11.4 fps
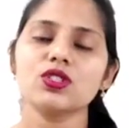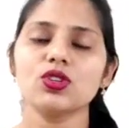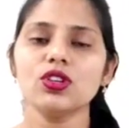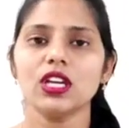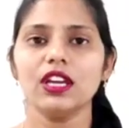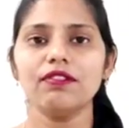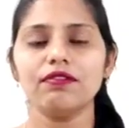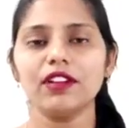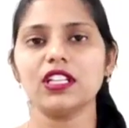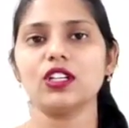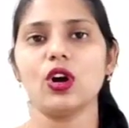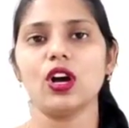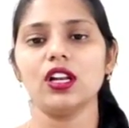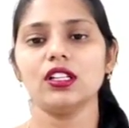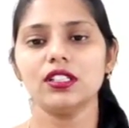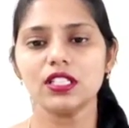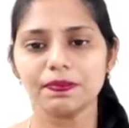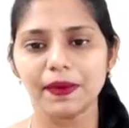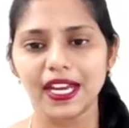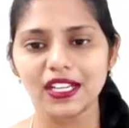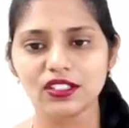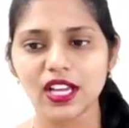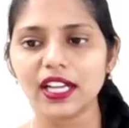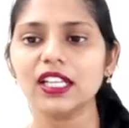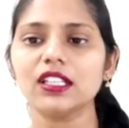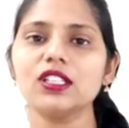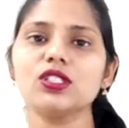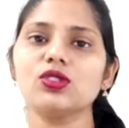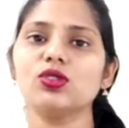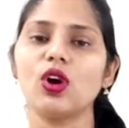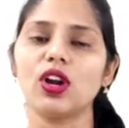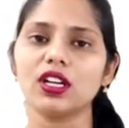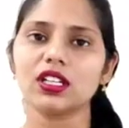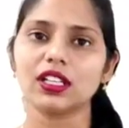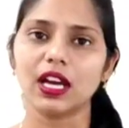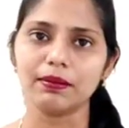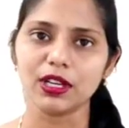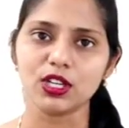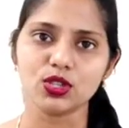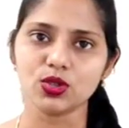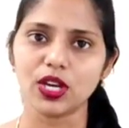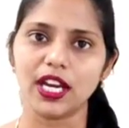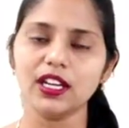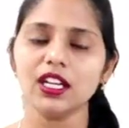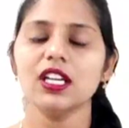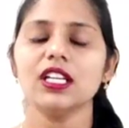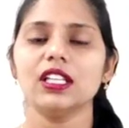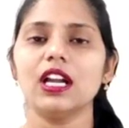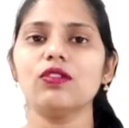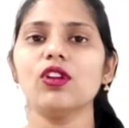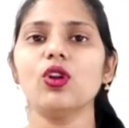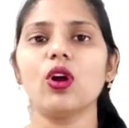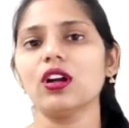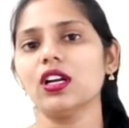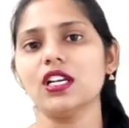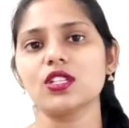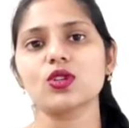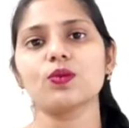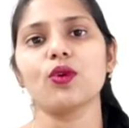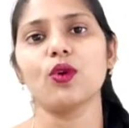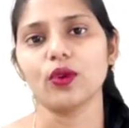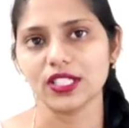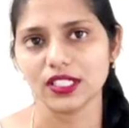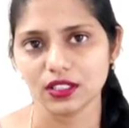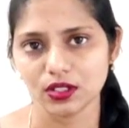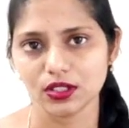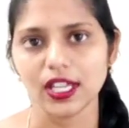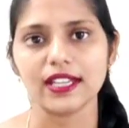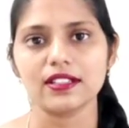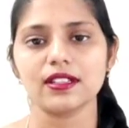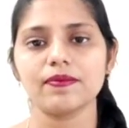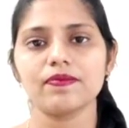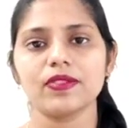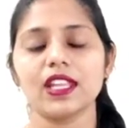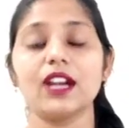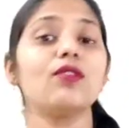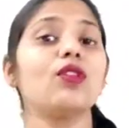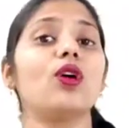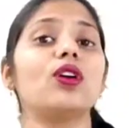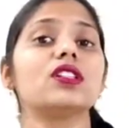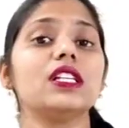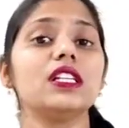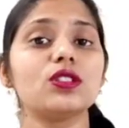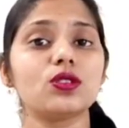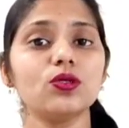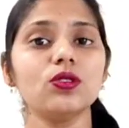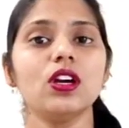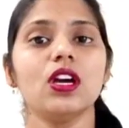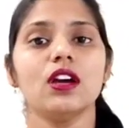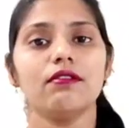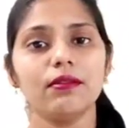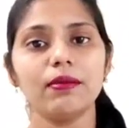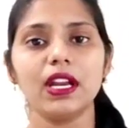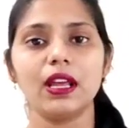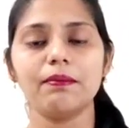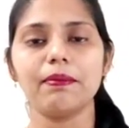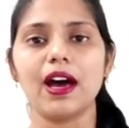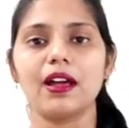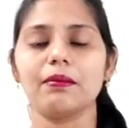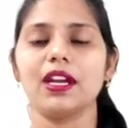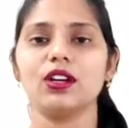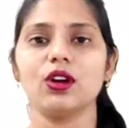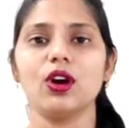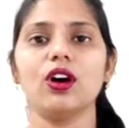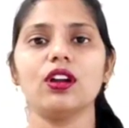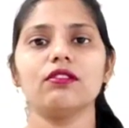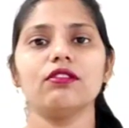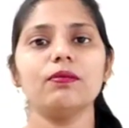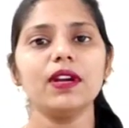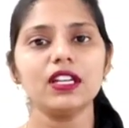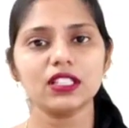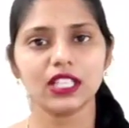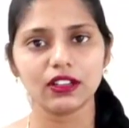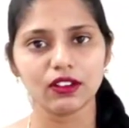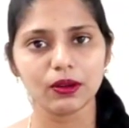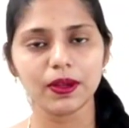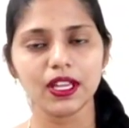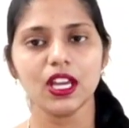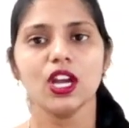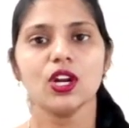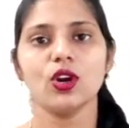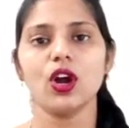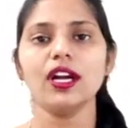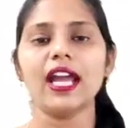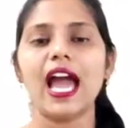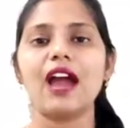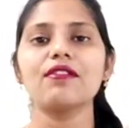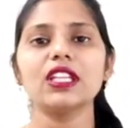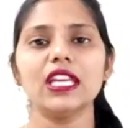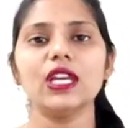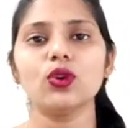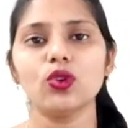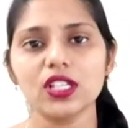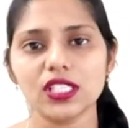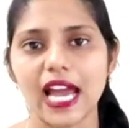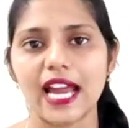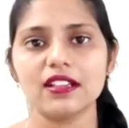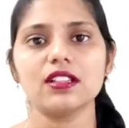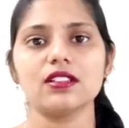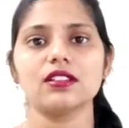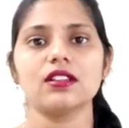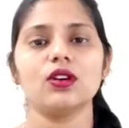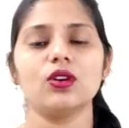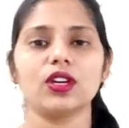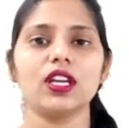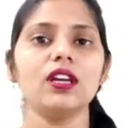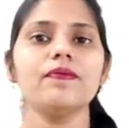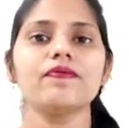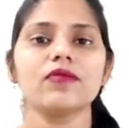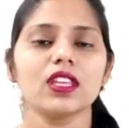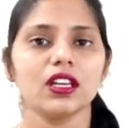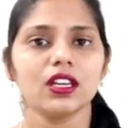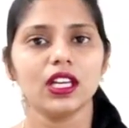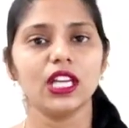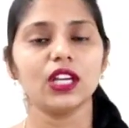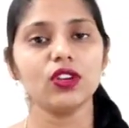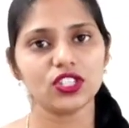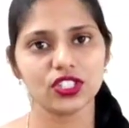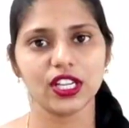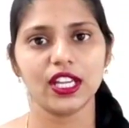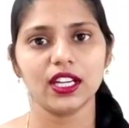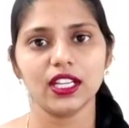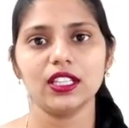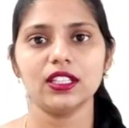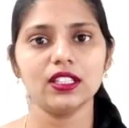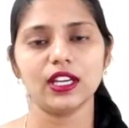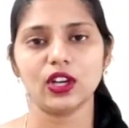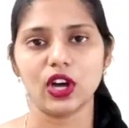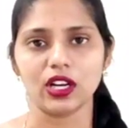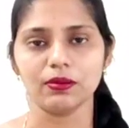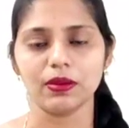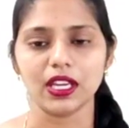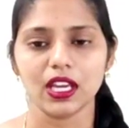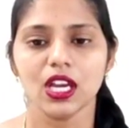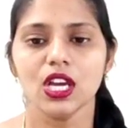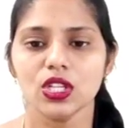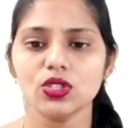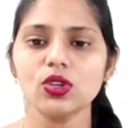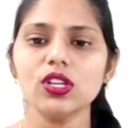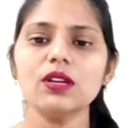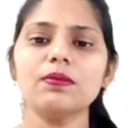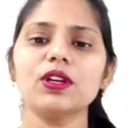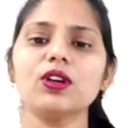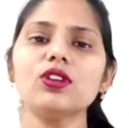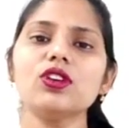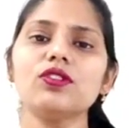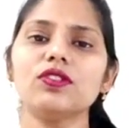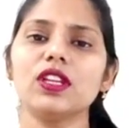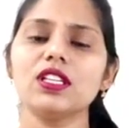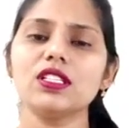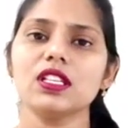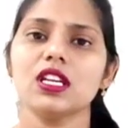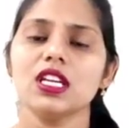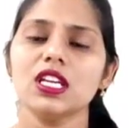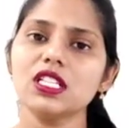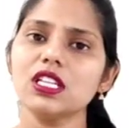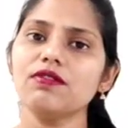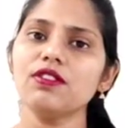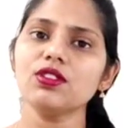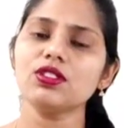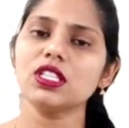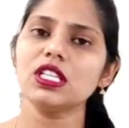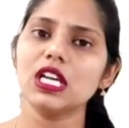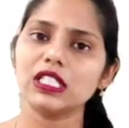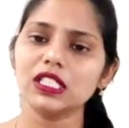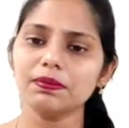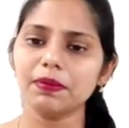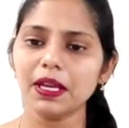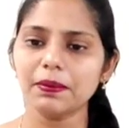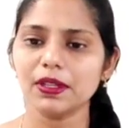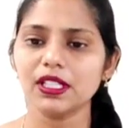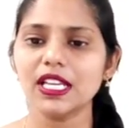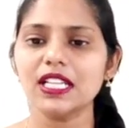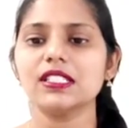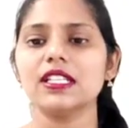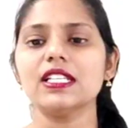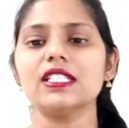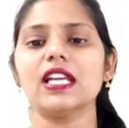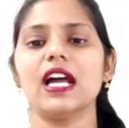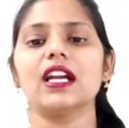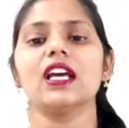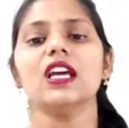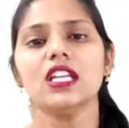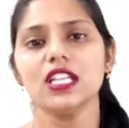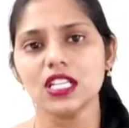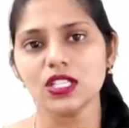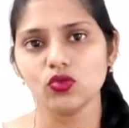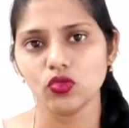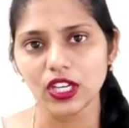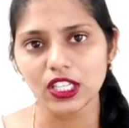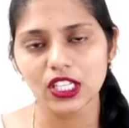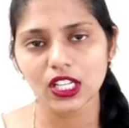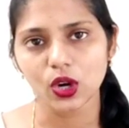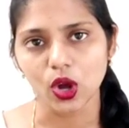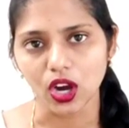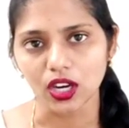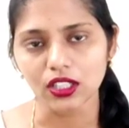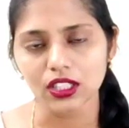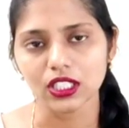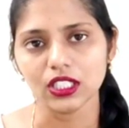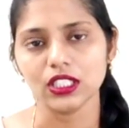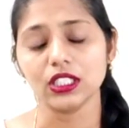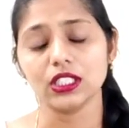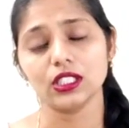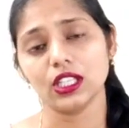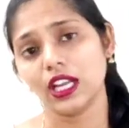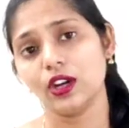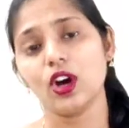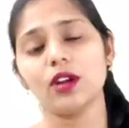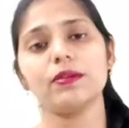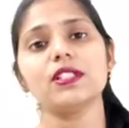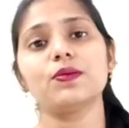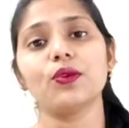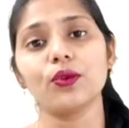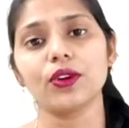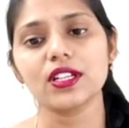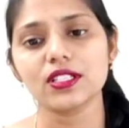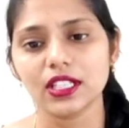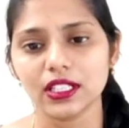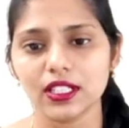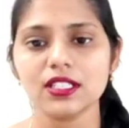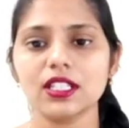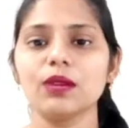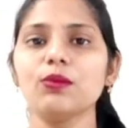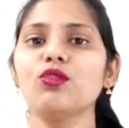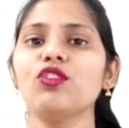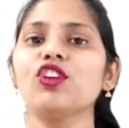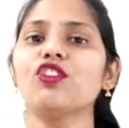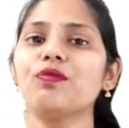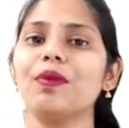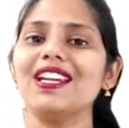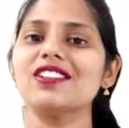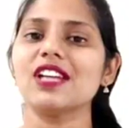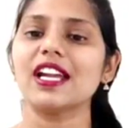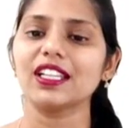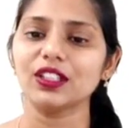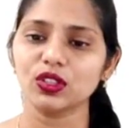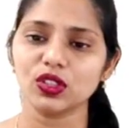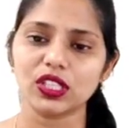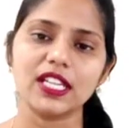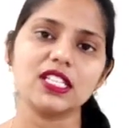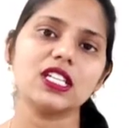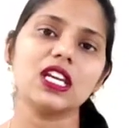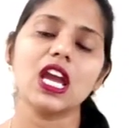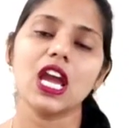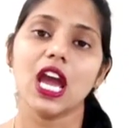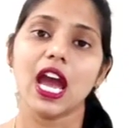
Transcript: So if at all this patriarchy it is not come into end, that will not leads to progress in the society. That will not leads to women empowerment or women they will be not having the equal chances. Okay, equal share in the economy. So here because of this Yes, if you see other people, they says that, yes, we did a long, uh, enormous progress in this removing of patriarchy in the society